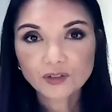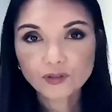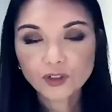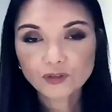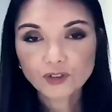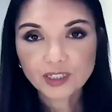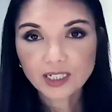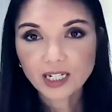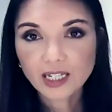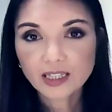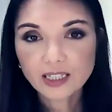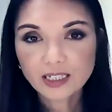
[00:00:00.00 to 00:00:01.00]
forefront, that
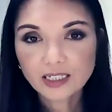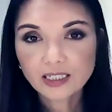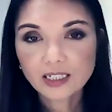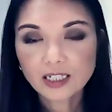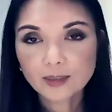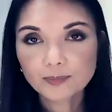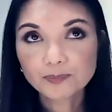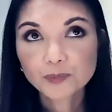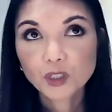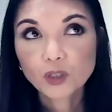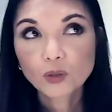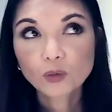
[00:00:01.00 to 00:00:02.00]
I think
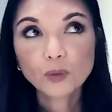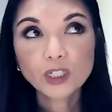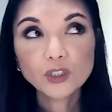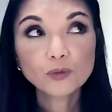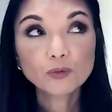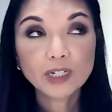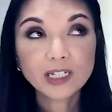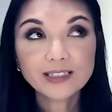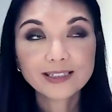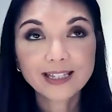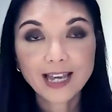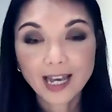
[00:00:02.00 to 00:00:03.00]
when you
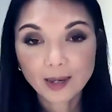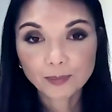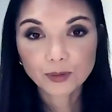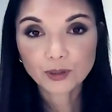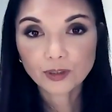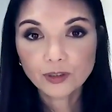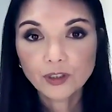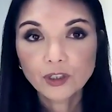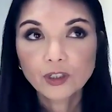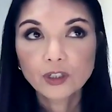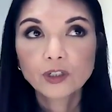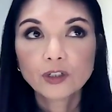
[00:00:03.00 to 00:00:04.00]
raise capital,
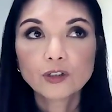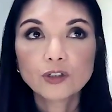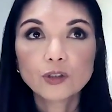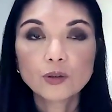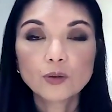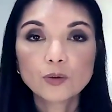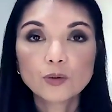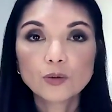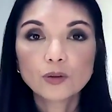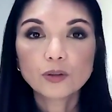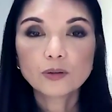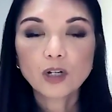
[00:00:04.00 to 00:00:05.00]

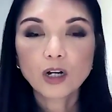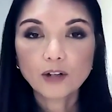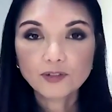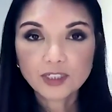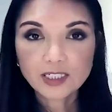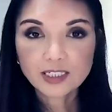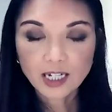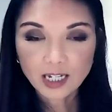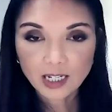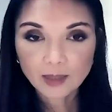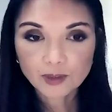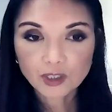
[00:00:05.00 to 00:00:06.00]
you
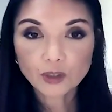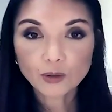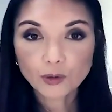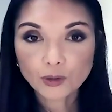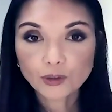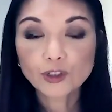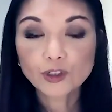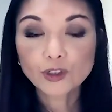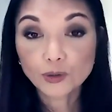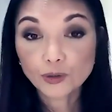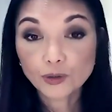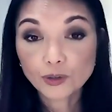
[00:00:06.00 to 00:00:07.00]
oftentimes, in order to
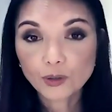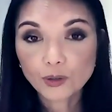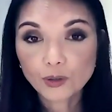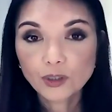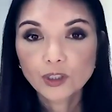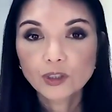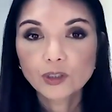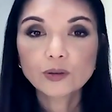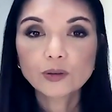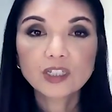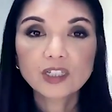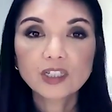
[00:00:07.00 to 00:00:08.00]
do so, you
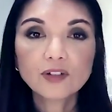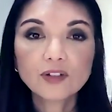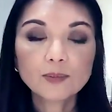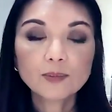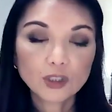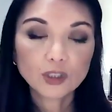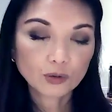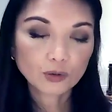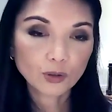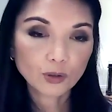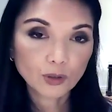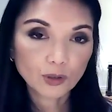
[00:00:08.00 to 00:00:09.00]
give up
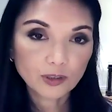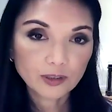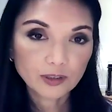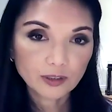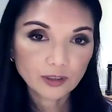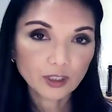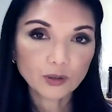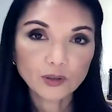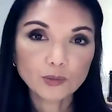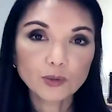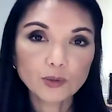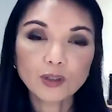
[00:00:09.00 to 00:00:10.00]
control.
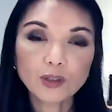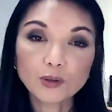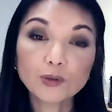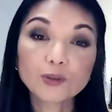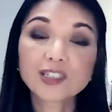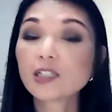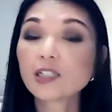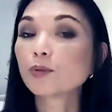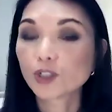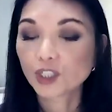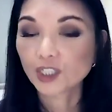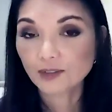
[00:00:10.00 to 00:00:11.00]
You sell a
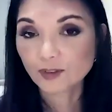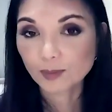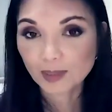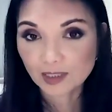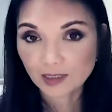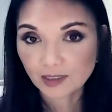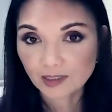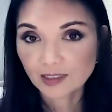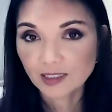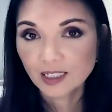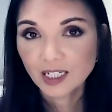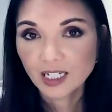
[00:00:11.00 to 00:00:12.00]
portion of the
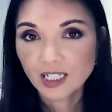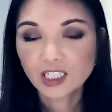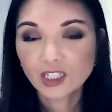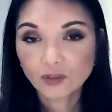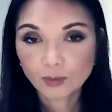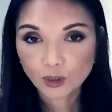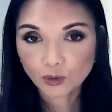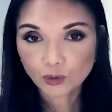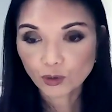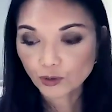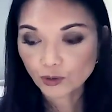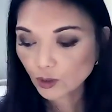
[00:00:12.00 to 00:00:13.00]
business and give up
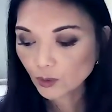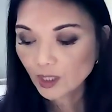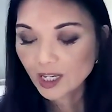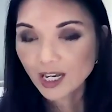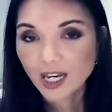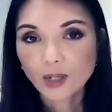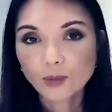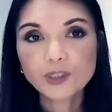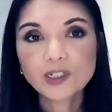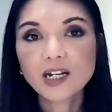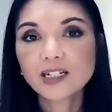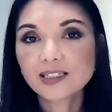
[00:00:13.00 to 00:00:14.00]
control. So I
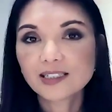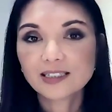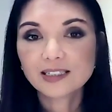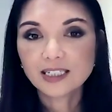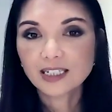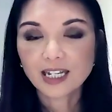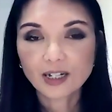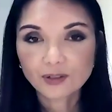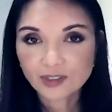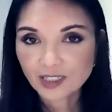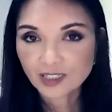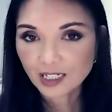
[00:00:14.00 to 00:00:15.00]
would not seek
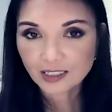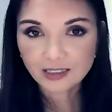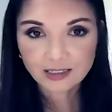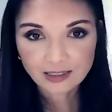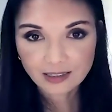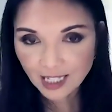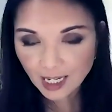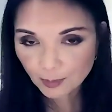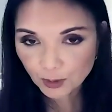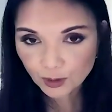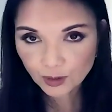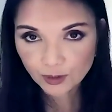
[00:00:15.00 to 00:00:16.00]
outside
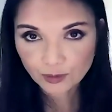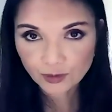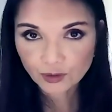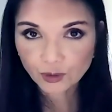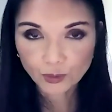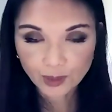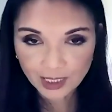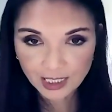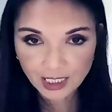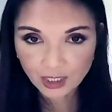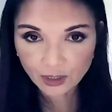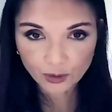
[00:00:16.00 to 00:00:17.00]
capital so
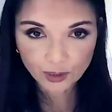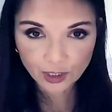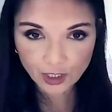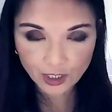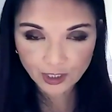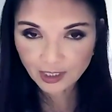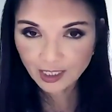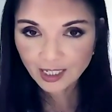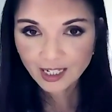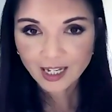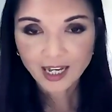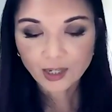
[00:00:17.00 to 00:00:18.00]
quickly early on.
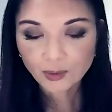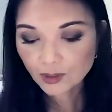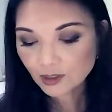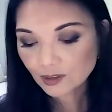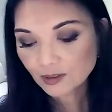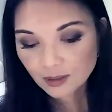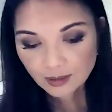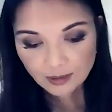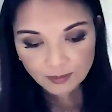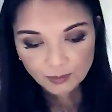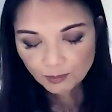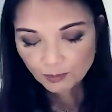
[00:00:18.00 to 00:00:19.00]
I would
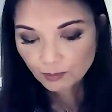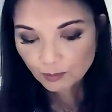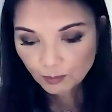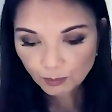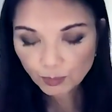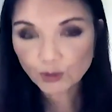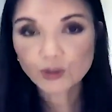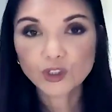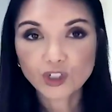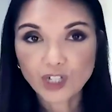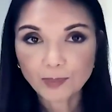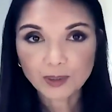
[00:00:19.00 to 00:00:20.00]

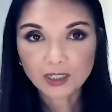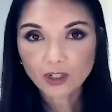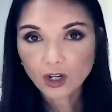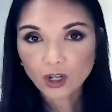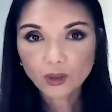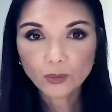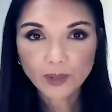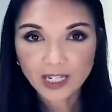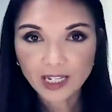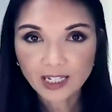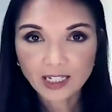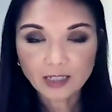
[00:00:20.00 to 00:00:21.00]
bootstrap it all the
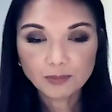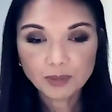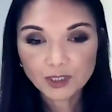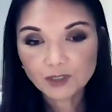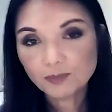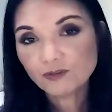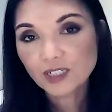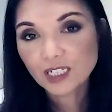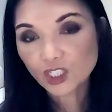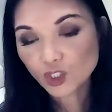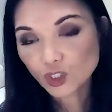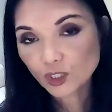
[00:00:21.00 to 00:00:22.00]
way and build a
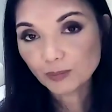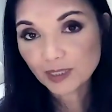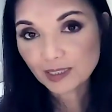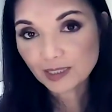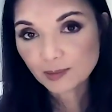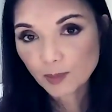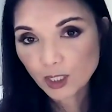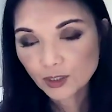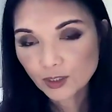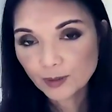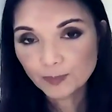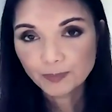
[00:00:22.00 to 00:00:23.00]
financial and business
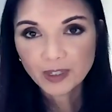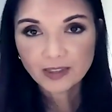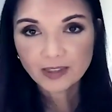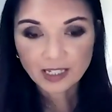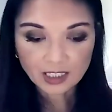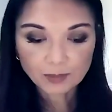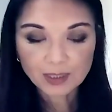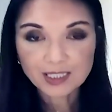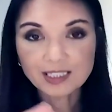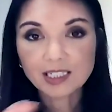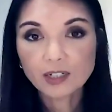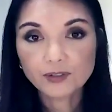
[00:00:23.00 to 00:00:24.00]
model that can be
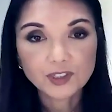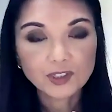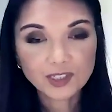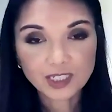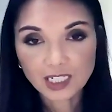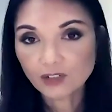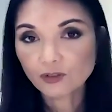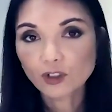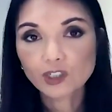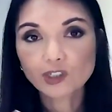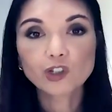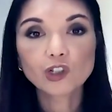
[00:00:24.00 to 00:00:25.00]
self-sustaining for
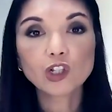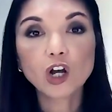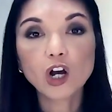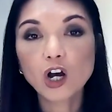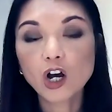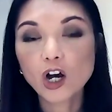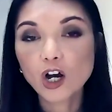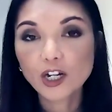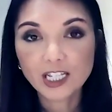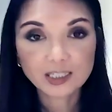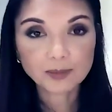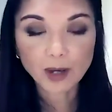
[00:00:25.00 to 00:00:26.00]
as long
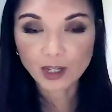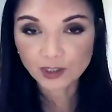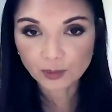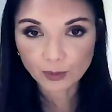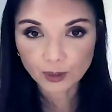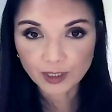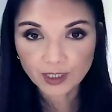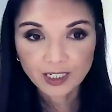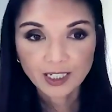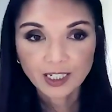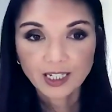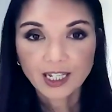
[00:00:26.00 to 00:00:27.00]
as possible.
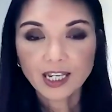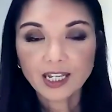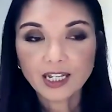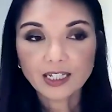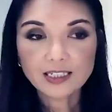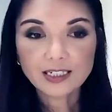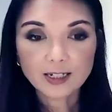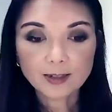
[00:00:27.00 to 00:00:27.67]
And